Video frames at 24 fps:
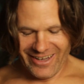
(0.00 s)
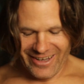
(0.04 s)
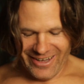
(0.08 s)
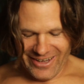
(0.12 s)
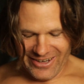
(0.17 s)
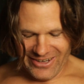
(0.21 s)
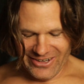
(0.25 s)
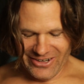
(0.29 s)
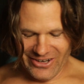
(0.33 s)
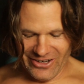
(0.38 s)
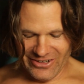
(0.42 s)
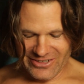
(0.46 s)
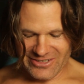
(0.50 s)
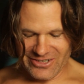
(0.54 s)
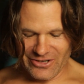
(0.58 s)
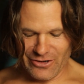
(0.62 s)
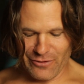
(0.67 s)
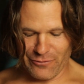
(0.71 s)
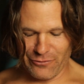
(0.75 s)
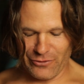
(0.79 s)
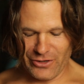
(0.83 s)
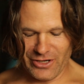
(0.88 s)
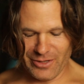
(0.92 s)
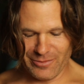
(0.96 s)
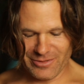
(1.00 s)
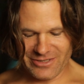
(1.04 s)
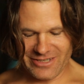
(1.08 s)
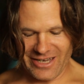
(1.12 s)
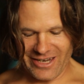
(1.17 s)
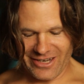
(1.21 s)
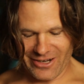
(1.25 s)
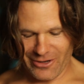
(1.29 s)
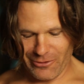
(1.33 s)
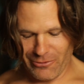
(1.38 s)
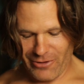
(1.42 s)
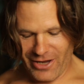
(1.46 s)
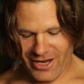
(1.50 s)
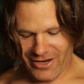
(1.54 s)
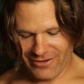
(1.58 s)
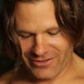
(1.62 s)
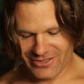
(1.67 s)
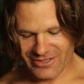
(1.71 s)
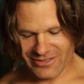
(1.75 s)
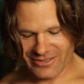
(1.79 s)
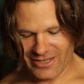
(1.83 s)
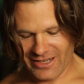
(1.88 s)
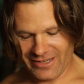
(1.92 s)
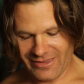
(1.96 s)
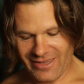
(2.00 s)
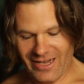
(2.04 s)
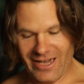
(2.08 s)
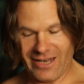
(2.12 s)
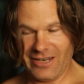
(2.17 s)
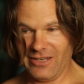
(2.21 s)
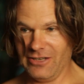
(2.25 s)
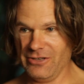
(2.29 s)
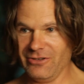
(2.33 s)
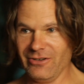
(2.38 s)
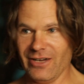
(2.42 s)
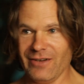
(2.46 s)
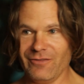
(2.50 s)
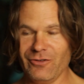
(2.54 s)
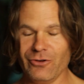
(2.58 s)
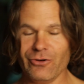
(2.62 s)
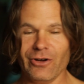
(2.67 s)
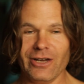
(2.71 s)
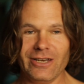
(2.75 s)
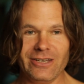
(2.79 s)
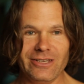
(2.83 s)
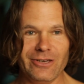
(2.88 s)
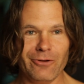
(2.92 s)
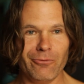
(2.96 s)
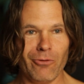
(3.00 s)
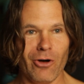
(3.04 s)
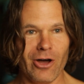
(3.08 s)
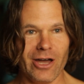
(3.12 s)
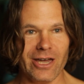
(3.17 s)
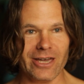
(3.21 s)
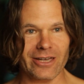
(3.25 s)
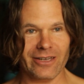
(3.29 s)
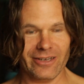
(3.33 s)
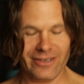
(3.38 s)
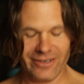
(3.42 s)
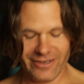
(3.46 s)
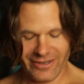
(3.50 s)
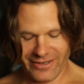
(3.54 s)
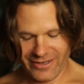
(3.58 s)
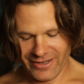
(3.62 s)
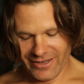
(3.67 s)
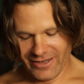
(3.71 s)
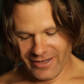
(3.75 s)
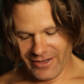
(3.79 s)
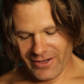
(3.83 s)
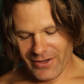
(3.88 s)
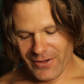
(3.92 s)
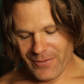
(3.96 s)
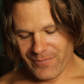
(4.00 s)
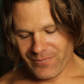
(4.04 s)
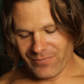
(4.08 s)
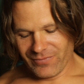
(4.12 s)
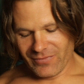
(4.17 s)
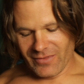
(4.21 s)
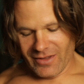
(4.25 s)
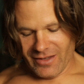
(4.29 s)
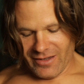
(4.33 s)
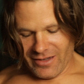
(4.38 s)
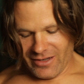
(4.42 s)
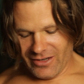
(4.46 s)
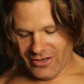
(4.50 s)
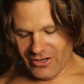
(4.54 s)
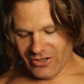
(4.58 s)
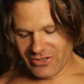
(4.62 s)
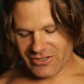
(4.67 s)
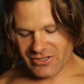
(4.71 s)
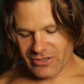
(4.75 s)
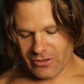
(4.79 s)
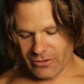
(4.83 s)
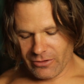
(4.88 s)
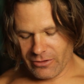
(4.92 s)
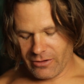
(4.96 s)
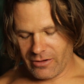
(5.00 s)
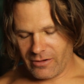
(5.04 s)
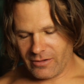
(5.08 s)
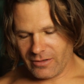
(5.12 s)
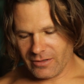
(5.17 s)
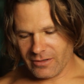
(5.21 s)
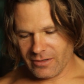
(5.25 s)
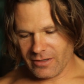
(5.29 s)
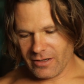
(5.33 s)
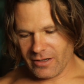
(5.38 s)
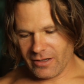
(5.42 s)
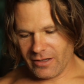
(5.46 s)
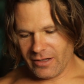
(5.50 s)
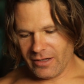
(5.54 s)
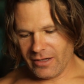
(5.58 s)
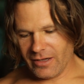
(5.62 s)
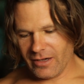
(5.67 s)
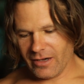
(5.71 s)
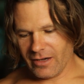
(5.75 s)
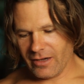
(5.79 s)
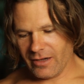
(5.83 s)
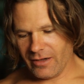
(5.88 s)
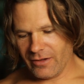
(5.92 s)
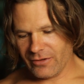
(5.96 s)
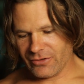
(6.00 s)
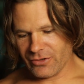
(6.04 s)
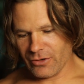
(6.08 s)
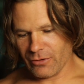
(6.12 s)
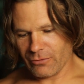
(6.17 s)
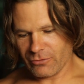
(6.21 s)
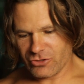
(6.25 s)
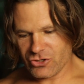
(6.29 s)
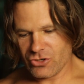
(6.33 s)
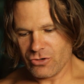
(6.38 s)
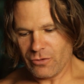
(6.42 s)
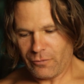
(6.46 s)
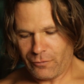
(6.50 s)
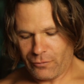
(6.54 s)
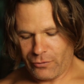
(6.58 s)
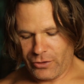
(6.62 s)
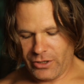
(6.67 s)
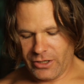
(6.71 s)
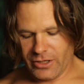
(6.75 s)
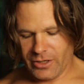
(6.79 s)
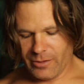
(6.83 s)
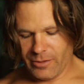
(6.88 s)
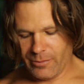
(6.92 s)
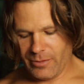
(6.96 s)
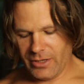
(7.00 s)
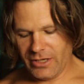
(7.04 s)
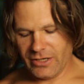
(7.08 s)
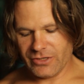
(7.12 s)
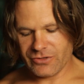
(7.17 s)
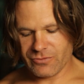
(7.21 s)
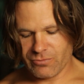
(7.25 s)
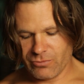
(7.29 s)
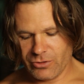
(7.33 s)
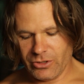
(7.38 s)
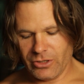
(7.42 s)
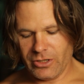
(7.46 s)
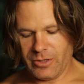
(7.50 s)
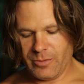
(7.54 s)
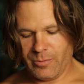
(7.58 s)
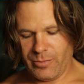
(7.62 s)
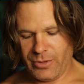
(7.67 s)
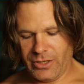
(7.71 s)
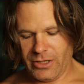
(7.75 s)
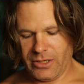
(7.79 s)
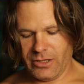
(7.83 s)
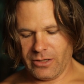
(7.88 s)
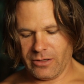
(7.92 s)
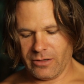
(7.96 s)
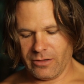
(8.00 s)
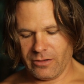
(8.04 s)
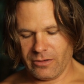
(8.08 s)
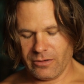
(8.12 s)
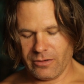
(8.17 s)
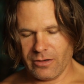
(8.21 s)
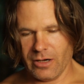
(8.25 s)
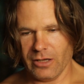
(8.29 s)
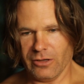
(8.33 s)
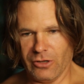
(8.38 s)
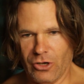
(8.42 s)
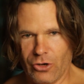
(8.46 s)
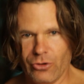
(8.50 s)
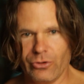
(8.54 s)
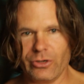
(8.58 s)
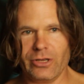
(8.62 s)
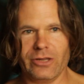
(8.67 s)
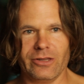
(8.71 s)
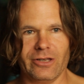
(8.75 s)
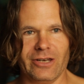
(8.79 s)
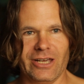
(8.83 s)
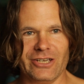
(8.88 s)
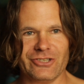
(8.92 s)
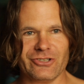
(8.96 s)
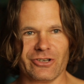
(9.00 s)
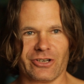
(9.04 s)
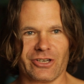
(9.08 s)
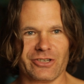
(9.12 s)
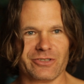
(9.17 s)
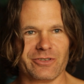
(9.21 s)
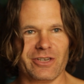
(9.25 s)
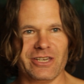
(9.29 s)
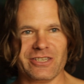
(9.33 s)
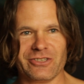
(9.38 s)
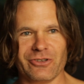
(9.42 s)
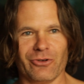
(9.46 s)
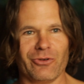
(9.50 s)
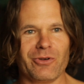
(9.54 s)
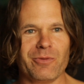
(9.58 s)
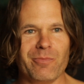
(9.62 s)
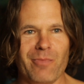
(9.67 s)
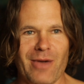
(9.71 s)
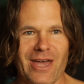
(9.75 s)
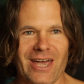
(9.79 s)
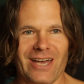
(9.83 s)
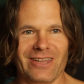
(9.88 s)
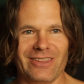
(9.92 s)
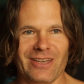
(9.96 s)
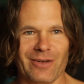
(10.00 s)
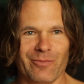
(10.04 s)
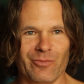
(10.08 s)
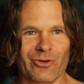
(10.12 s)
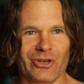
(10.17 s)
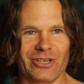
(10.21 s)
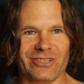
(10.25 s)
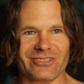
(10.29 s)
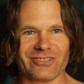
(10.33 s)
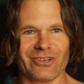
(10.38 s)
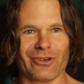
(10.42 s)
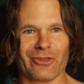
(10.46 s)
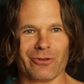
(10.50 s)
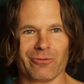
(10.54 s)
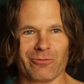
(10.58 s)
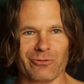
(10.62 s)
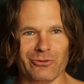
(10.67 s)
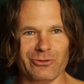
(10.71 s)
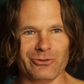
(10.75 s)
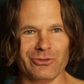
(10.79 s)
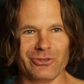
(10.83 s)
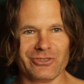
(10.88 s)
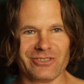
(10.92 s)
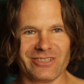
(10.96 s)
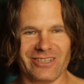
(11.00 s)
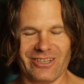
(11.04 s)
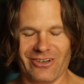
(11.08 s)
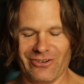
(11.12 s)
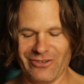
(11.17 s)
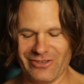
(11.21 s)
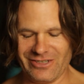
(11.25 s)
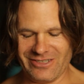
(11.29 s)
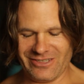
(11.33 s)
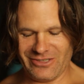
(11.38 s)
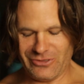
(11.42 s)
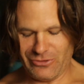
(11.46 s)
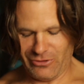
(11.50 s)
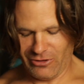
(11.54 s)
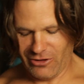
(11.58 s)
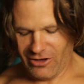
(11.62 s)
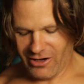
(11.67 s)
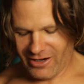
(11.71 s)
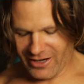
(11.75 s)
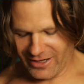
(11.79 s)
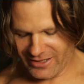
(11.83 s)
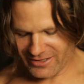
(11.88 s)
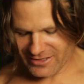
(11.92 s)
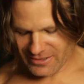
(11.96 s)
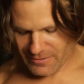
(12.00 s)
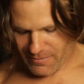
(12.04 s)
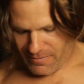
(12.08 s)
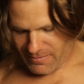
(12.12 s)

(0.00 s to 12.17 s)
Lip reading: You know, so your freedom's taken away just like that, and you have no idea why. You know, so true freedom is really being alone in the nature, because it's only man that brings all the rules and all these new laws.